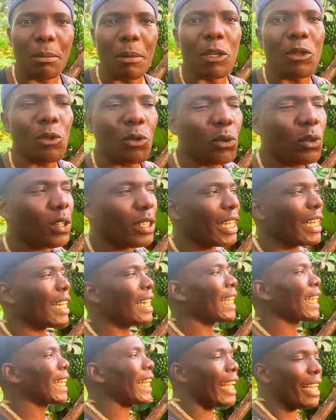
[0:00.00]
Mayukuno
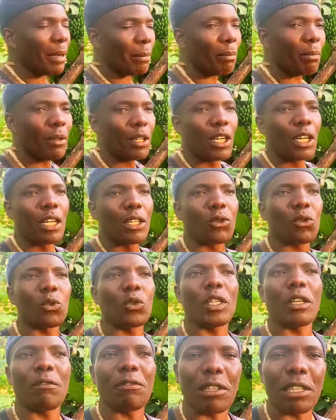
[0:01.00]
then came
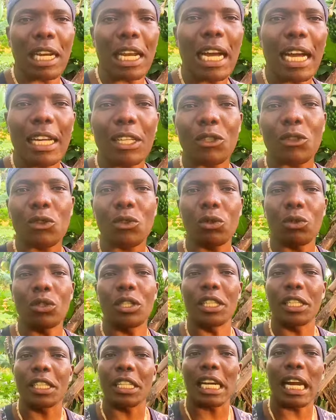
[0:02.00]
to the villa to
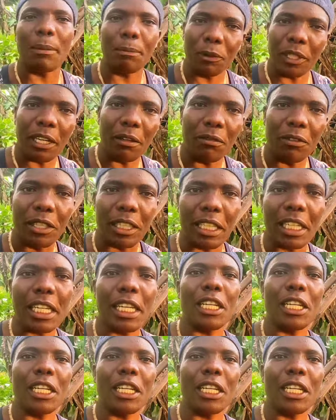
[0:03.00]
disrupt everything.